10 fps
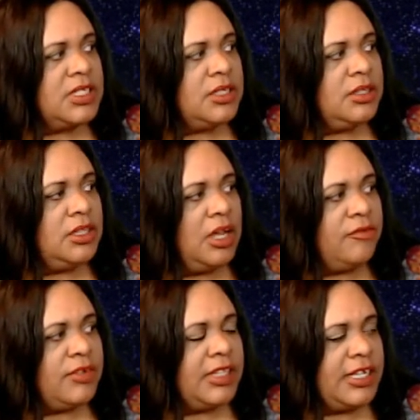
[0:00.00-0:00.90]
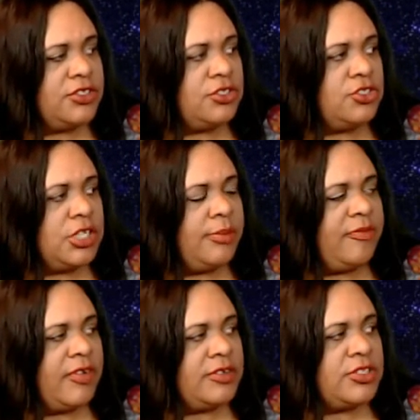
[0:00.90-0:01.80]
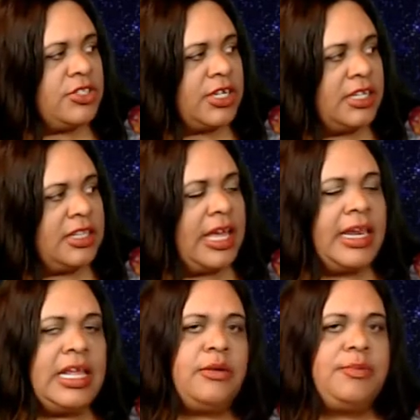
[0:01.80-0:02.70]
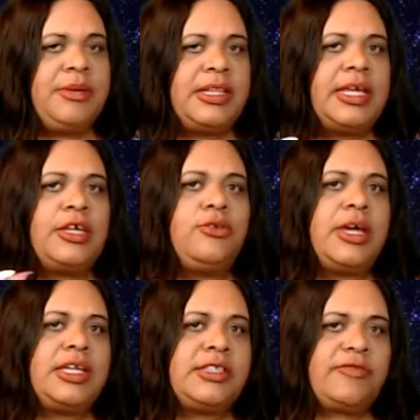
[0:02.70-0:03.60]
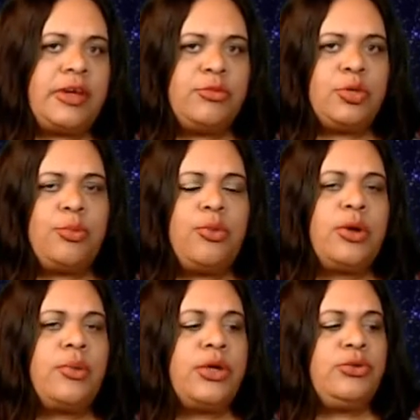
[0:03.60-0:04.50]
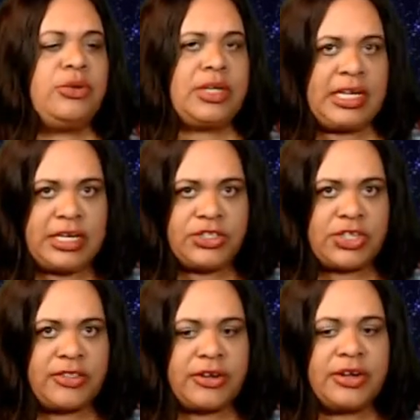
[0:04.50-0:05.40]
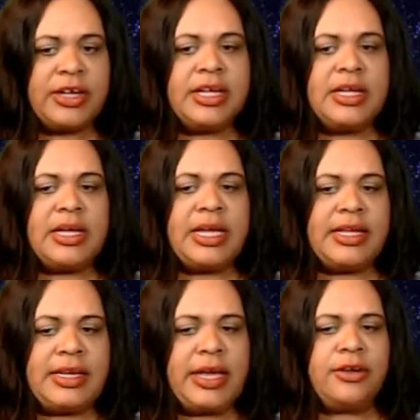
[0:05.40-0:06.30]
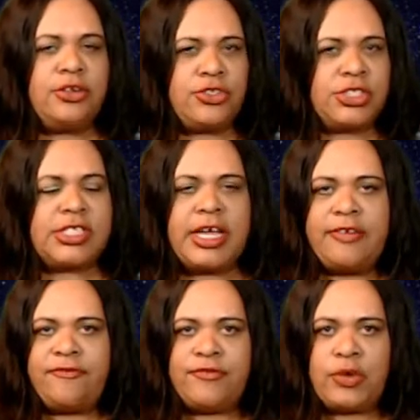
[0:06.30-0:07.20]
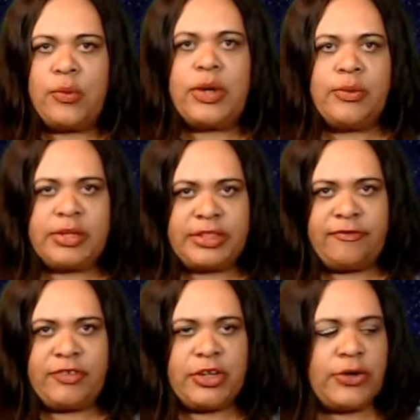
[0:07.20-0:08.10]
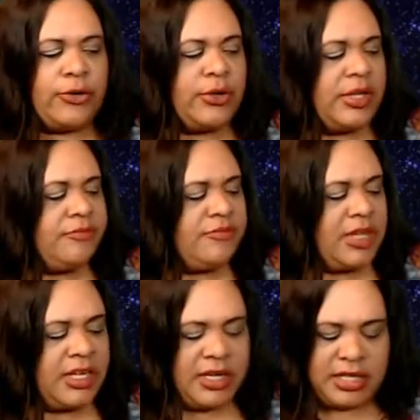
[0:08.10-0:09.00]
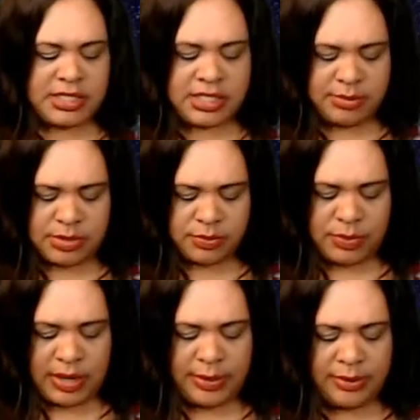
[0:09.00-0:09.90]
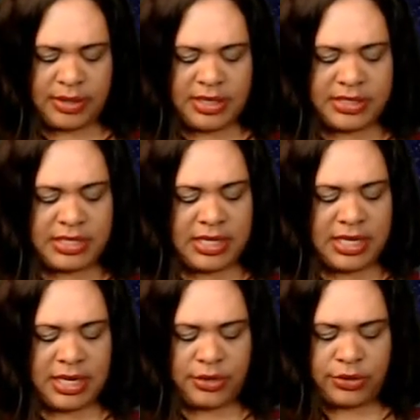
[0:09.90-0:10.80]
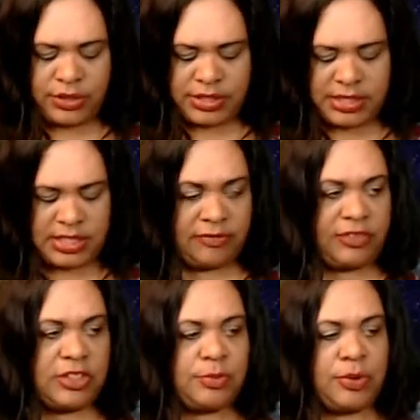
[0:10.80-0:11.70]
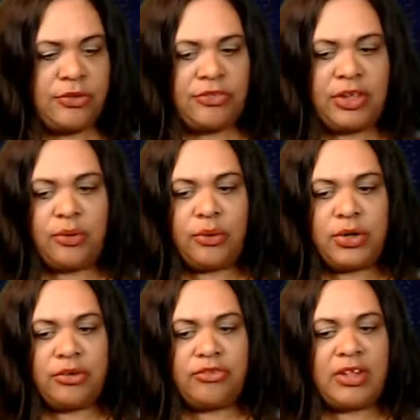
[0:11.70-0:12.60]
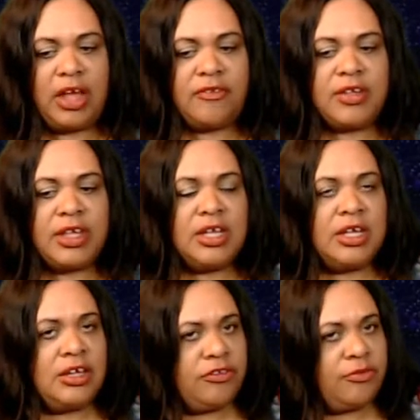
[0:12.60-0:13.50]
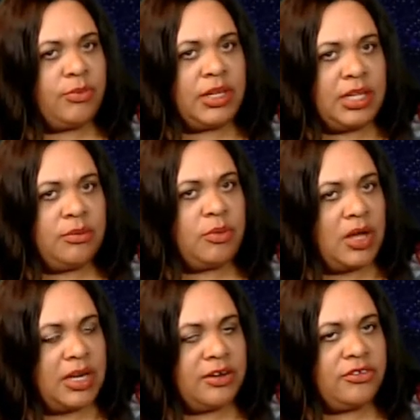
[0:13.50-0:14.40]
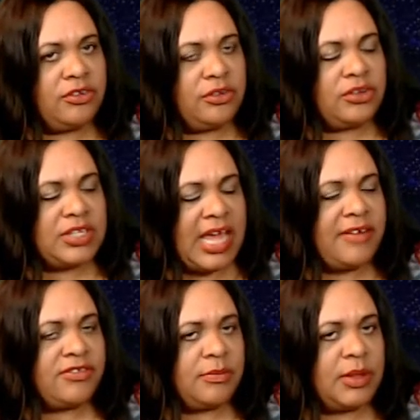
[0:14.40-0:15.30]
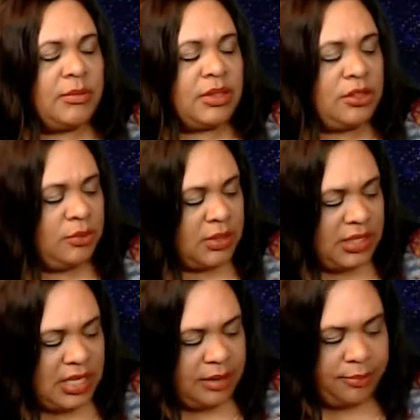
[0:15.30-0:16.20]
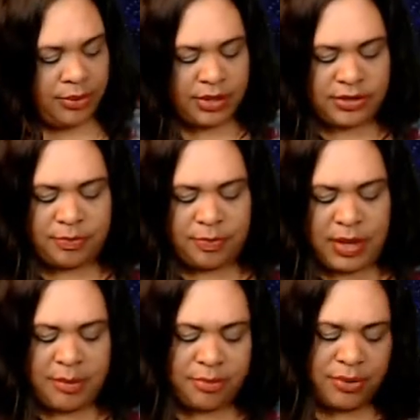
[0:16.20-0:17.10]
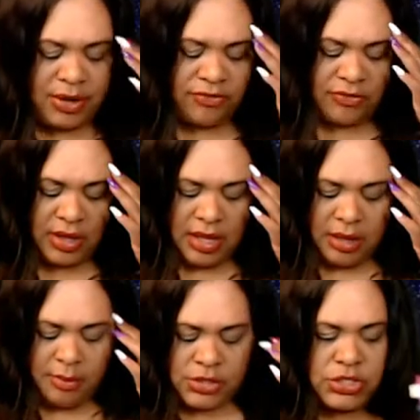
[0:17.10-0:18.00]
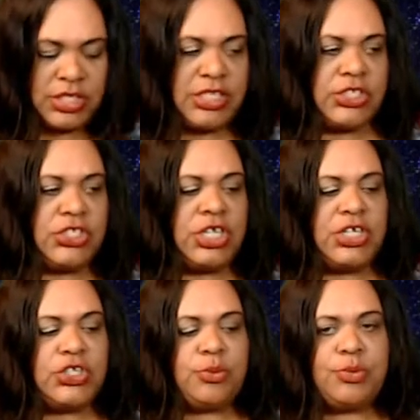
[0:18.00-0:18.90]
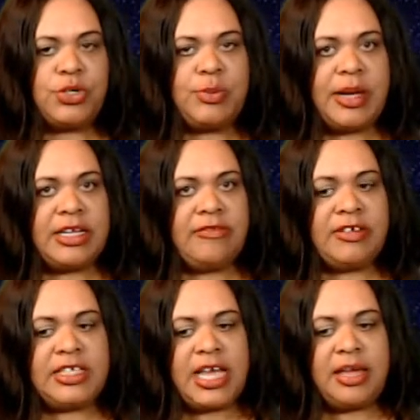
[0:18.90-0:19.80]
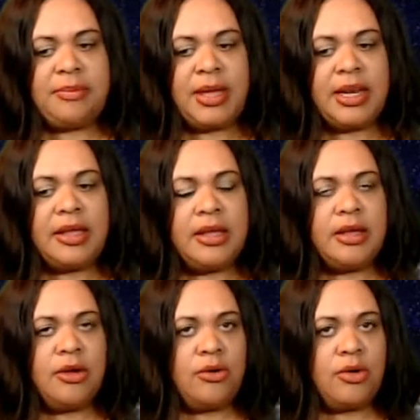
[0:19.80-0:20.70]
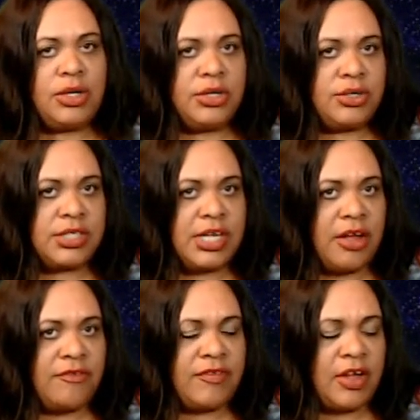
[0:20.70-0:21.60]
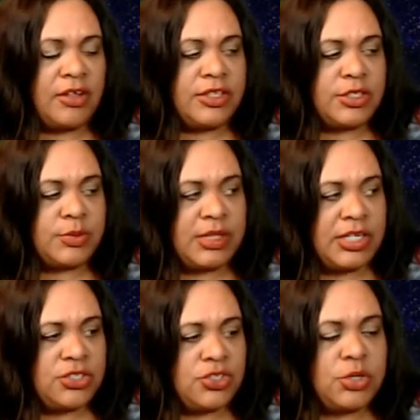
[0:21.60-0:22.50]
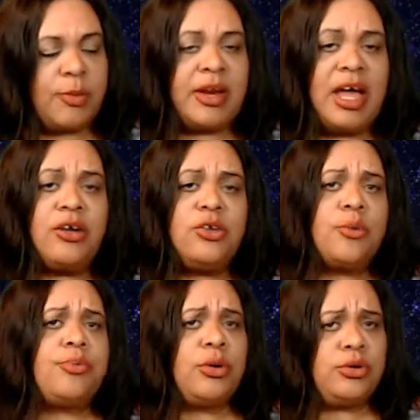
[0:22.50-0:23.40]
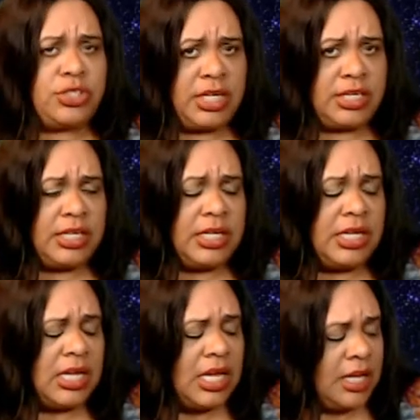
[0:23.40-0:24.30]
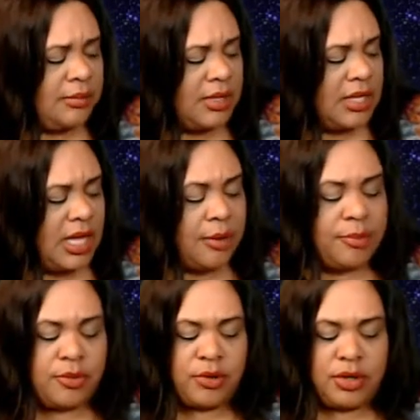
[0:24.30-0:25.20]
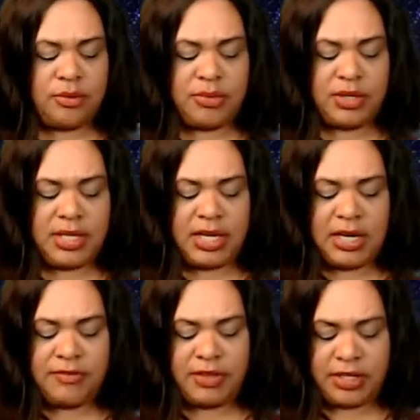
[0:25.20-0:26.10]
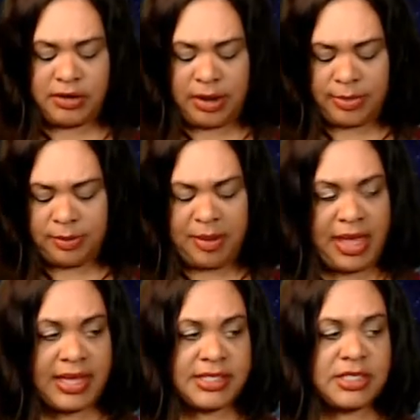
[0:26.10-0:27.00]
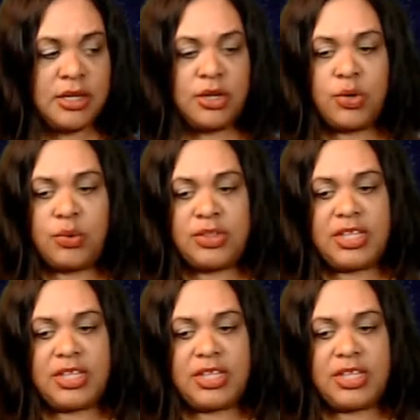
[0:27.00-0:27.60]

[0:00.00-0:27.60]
love relationship, if I was to look at that, it would be like you guys have come to a point where you get each other and now you're just kind of going with the flow and it seems rather easy. It looks as if this person or yourself is really wanting to to have something with you with the empress empress but you need to change your perspective a tad bit on yourself, on this relationship, on how you approach it, um, Capricorn, and really kind of clear out the past with the